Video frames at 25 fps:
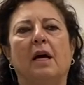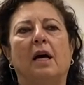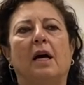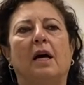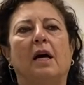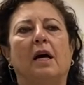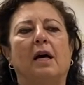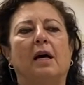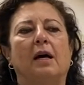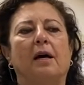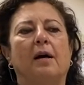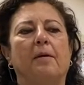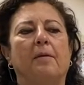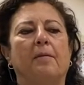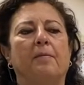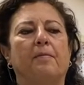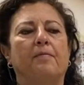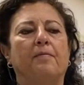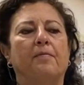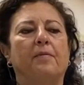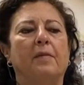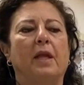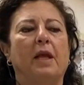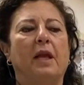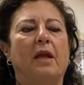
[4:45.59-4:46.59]

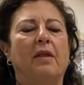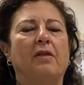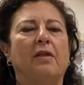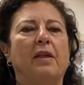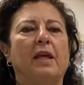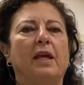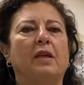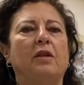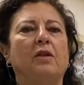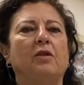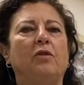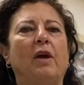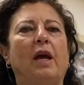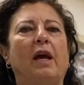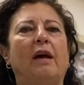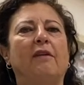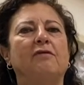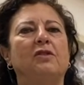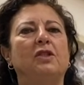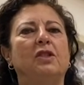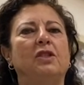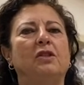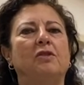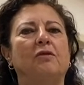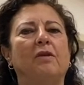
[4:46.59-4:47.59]
And then you have
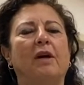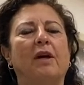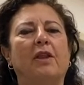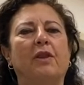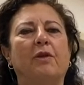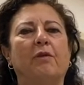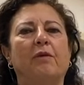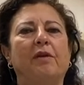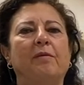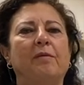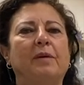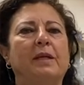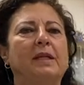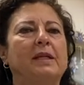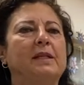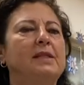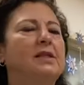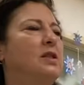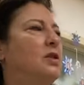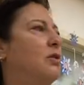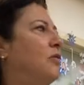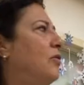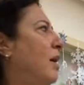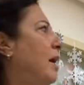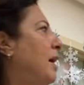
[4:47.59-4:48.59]
to do a 3-minute
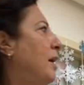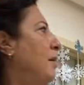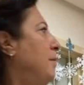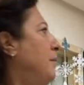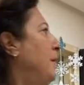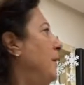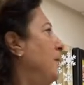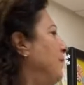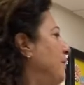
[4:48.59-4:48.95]
scrub.